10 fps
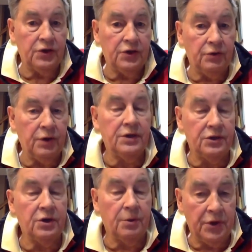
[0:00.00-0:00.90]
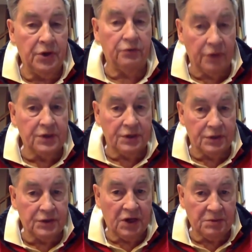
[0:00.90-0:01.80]
You need to do a new risk
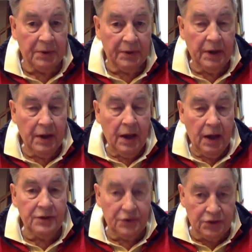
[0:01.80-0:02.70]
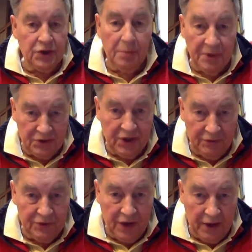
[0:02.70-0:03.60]
assessment and determine a
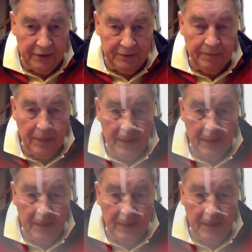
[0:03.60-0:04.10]
safe standard.